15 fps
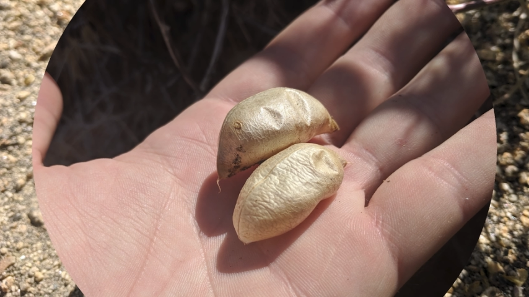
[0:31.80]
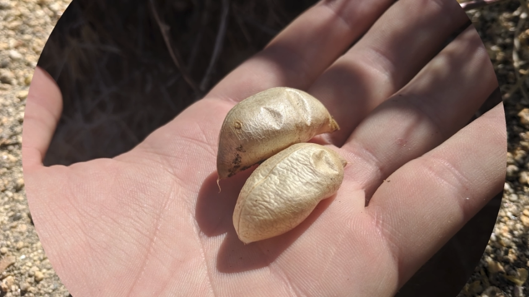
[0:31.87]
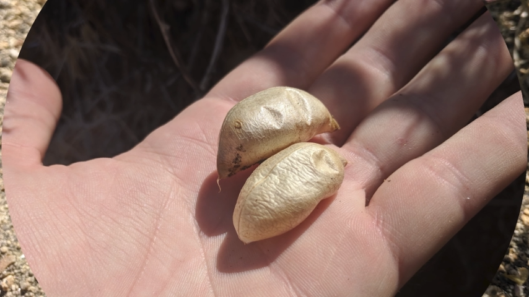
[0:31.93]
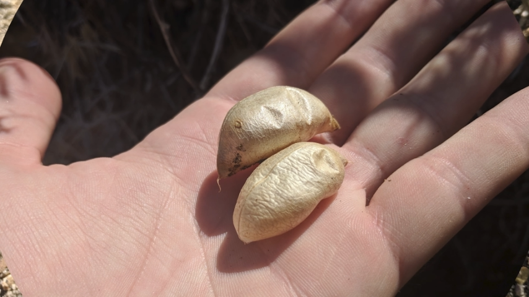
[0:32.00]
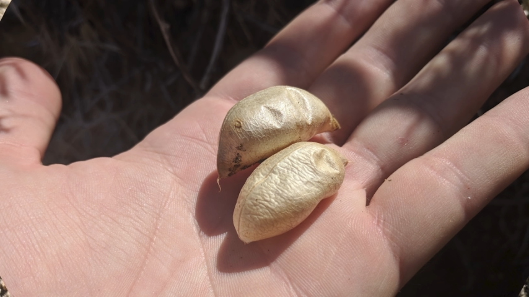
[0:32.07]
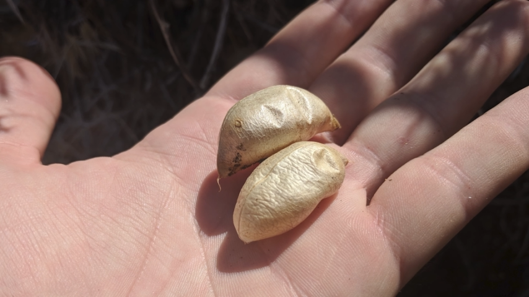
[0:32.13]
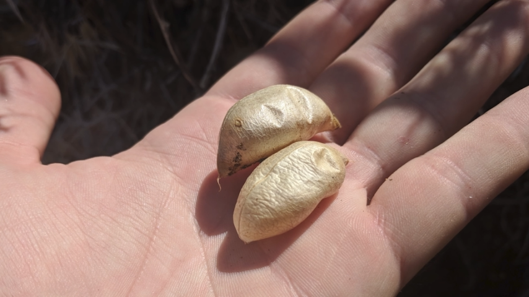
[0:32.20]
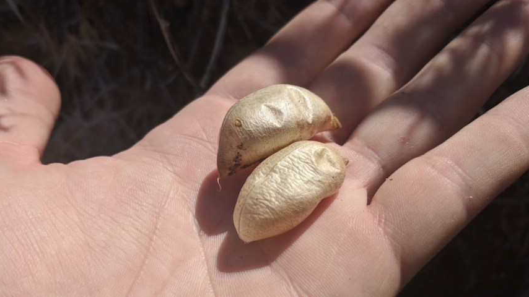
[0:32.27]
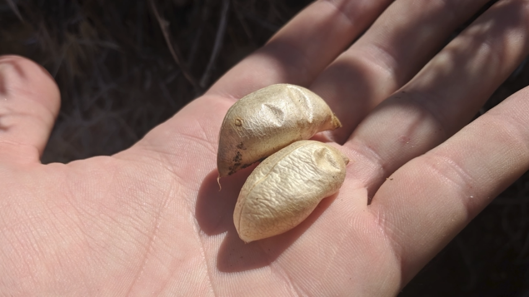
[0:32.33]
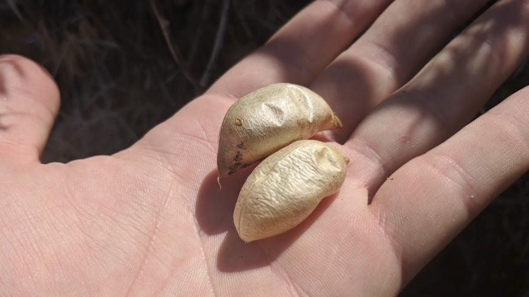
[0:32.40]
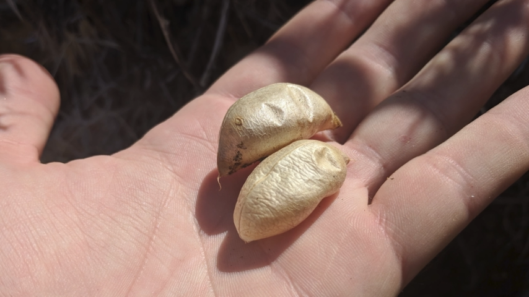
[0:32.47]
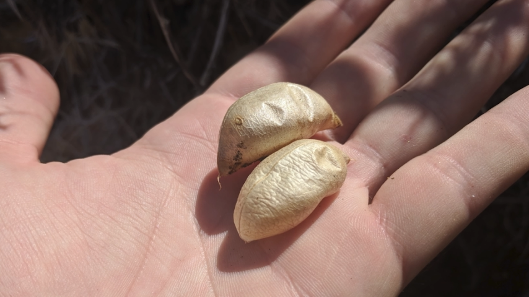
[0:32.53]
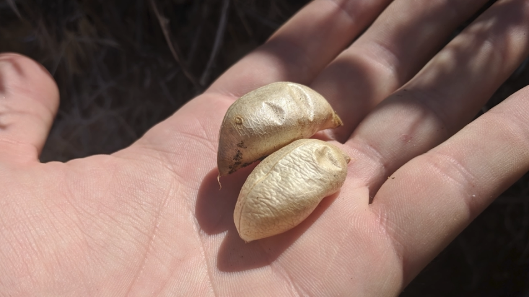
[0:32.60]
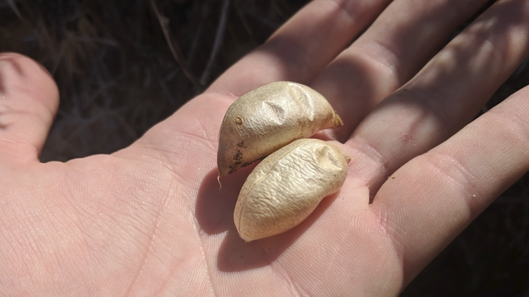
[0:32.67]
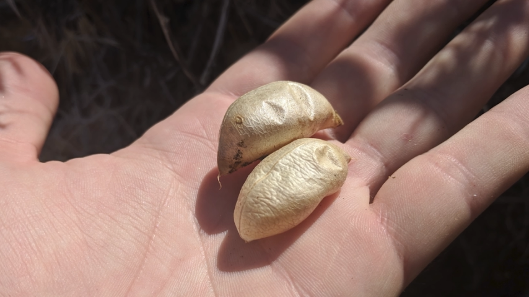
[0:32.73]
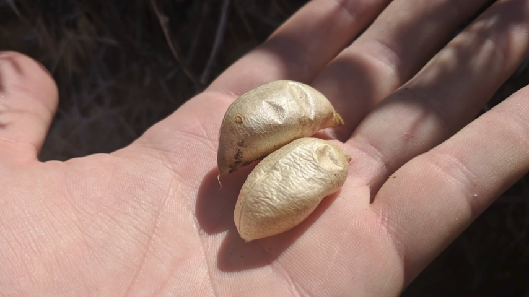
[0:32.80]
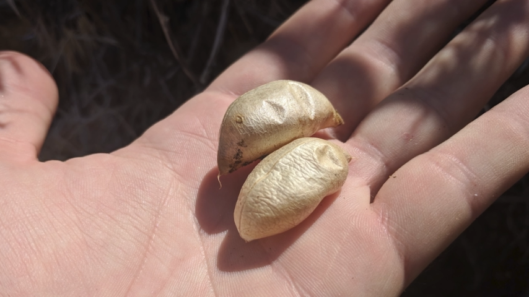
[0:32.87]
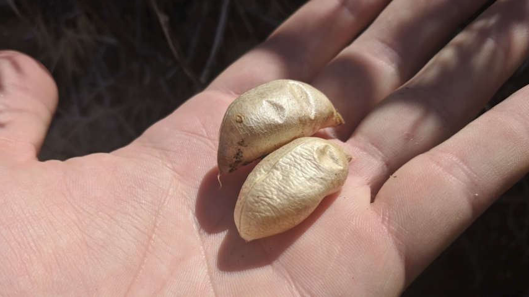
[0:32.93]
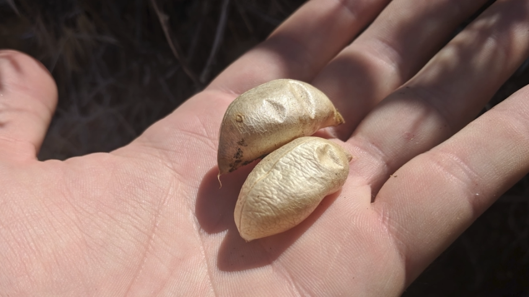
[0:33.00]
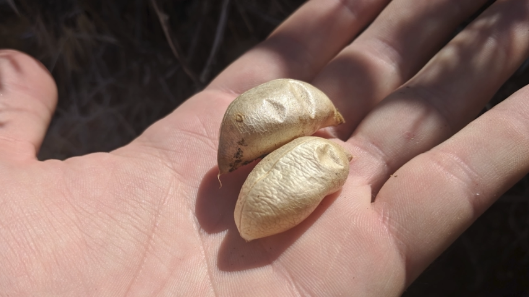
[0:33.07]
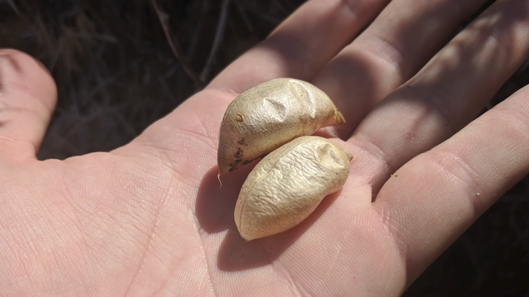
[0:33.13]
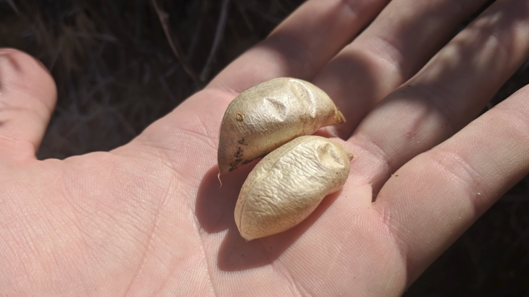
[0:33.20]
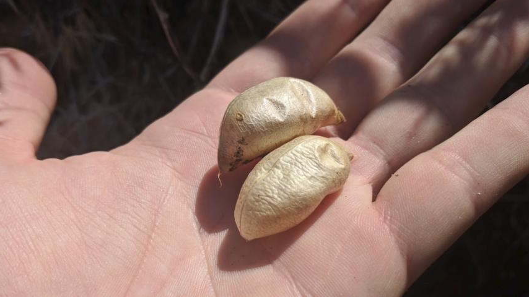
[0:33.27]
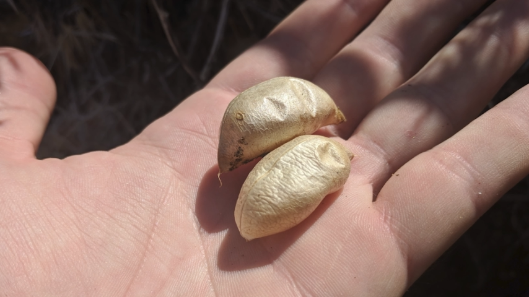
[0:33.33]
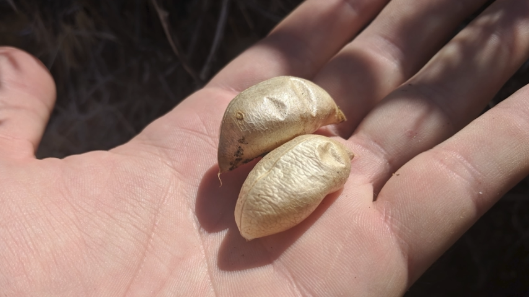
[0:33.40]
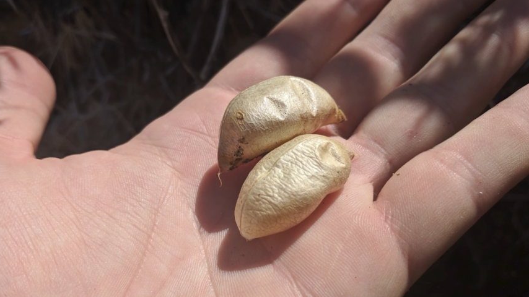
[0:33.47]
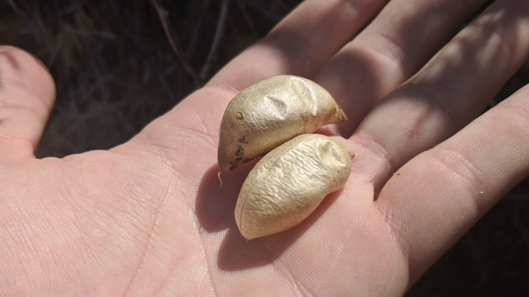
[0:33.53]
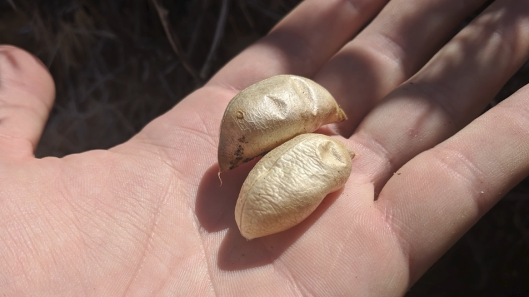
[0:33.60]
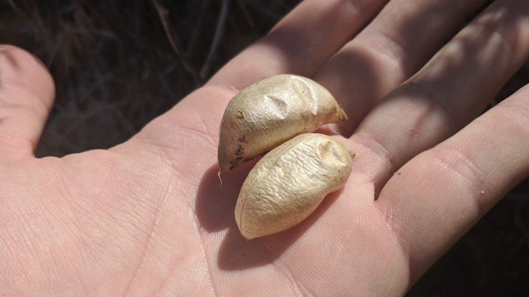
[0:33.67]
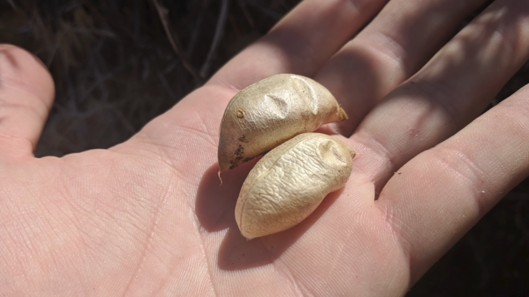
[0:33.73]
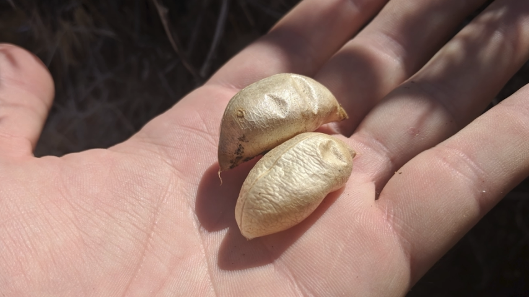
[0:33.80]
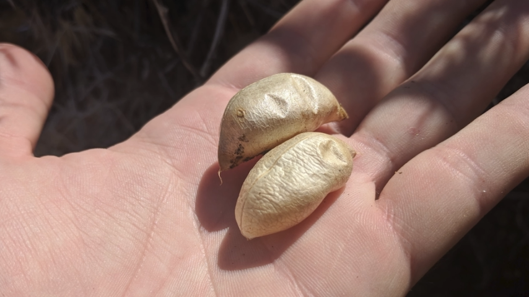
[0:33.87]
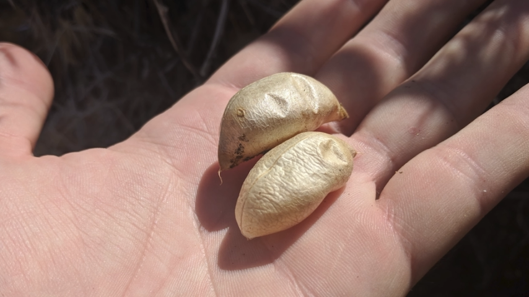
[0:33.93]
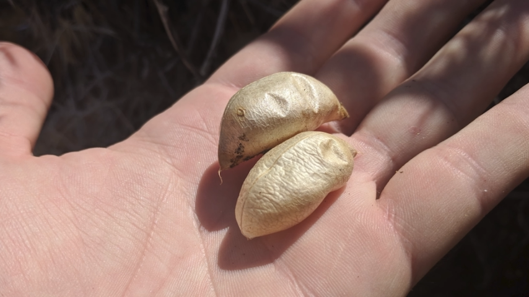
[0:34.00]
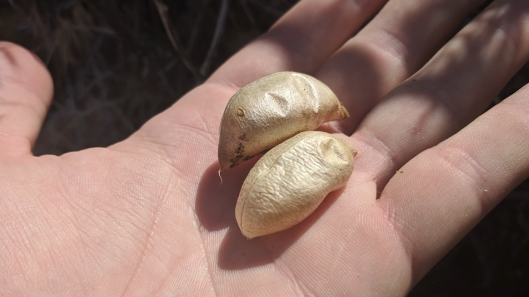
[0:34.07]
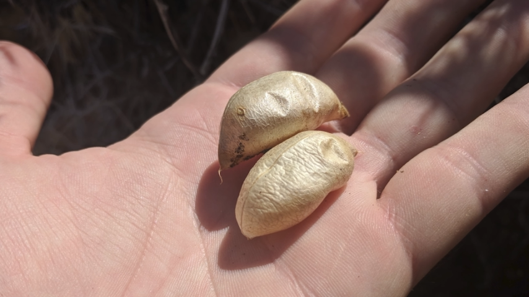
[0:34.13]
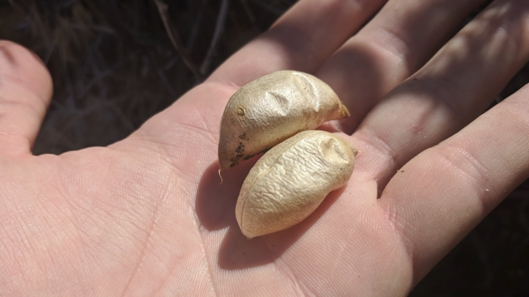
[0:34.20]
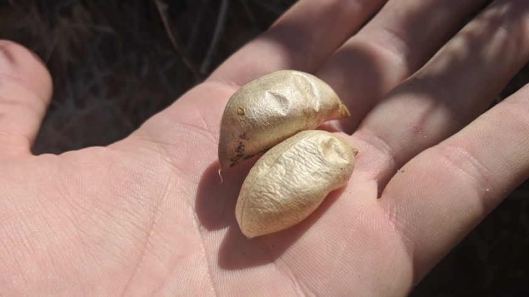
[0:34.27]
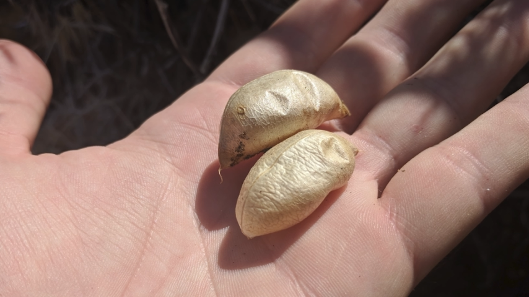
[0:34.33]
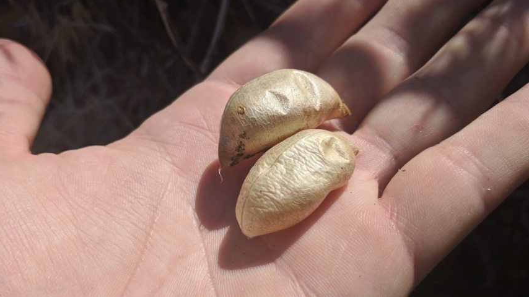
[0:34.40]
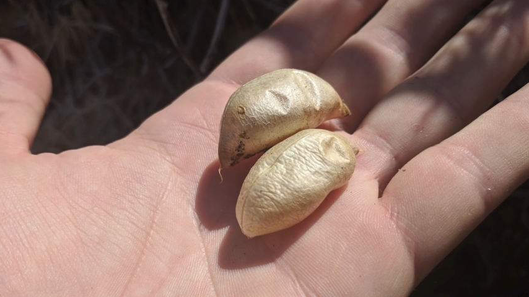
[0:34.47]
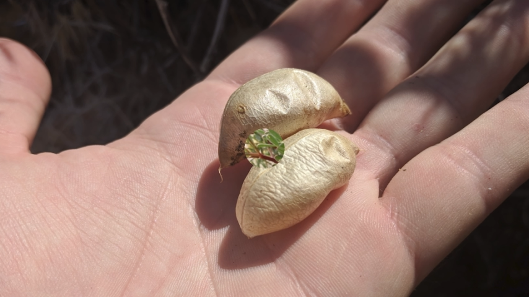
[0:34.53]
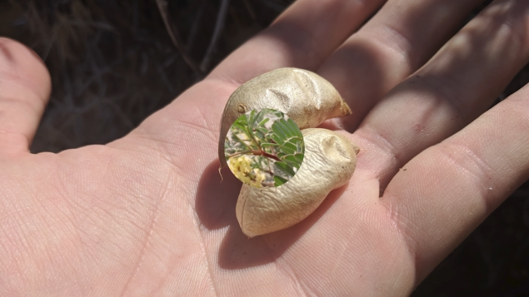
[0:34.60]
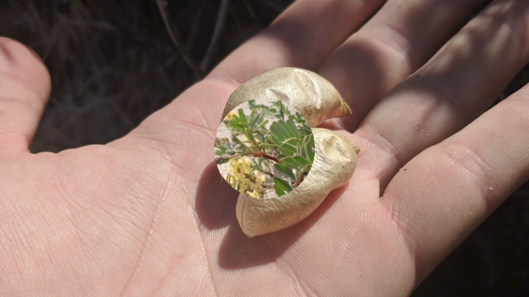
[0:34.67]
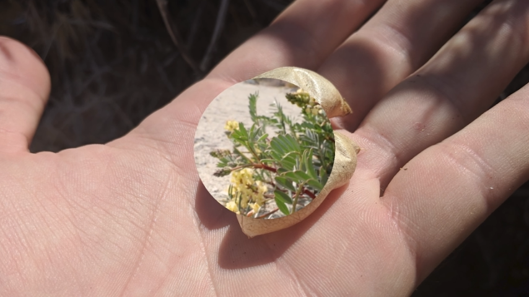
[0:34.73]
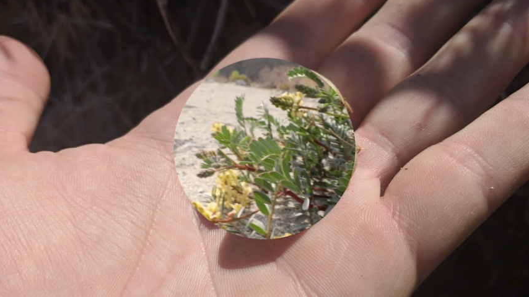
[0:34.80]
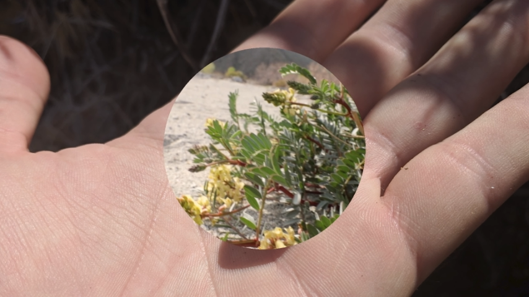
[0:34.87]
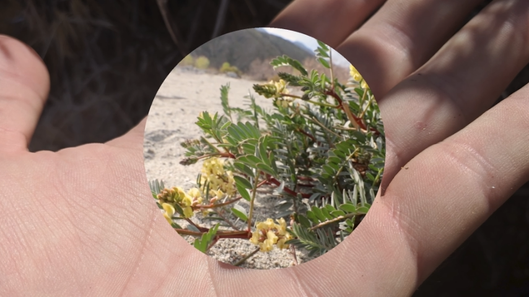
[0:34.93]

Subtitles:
(no speaker visible)